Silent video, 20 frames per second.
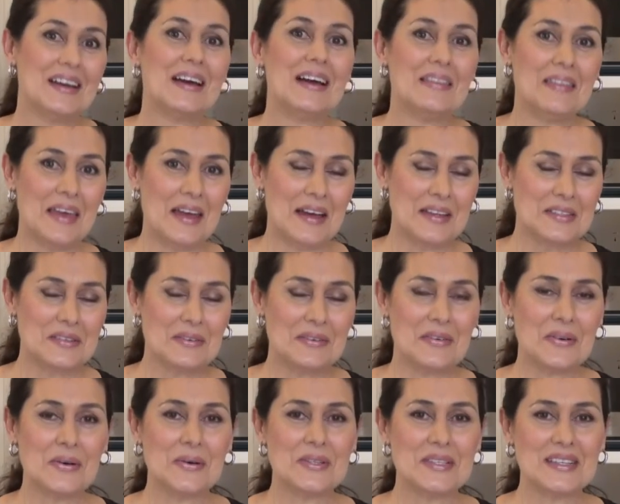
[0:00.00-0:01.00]
And the answer,
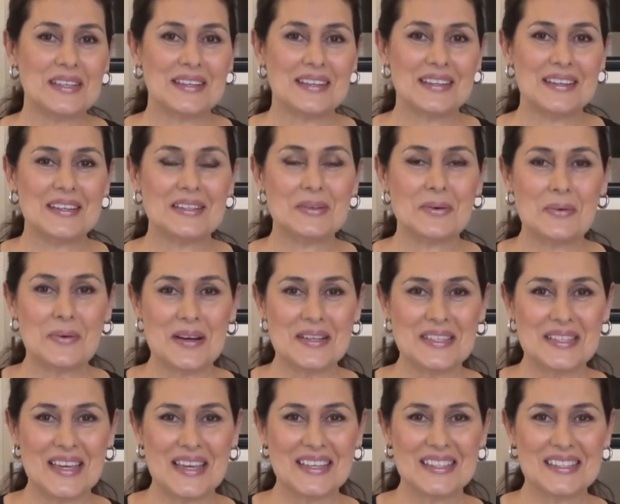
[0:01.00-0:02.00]
of course, is
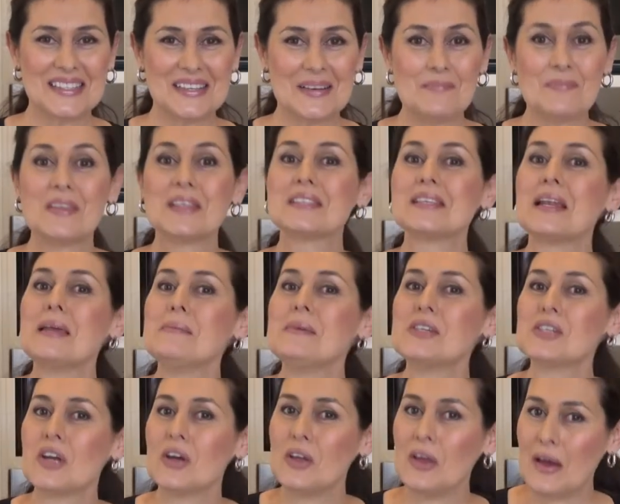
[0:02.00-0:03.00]
always yes. So let me
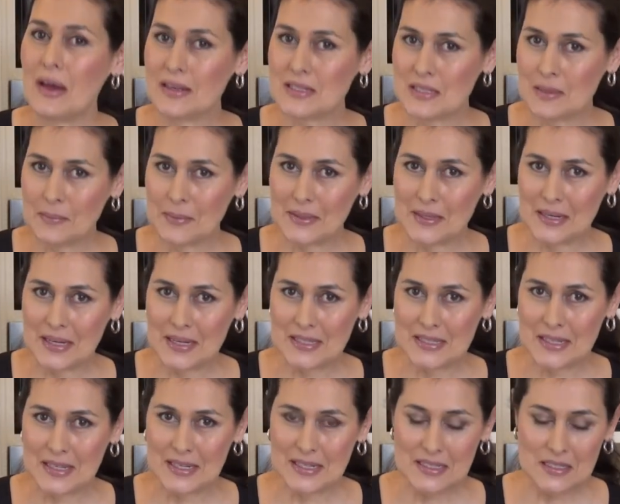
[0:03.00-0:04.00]
show you how simple and
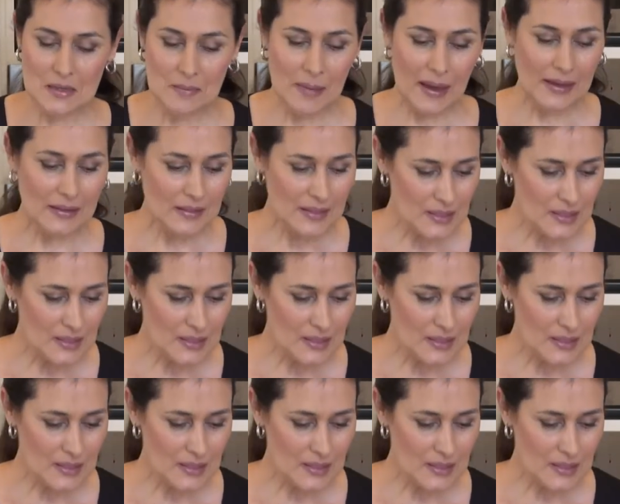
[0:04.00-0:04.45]
easy it is to make.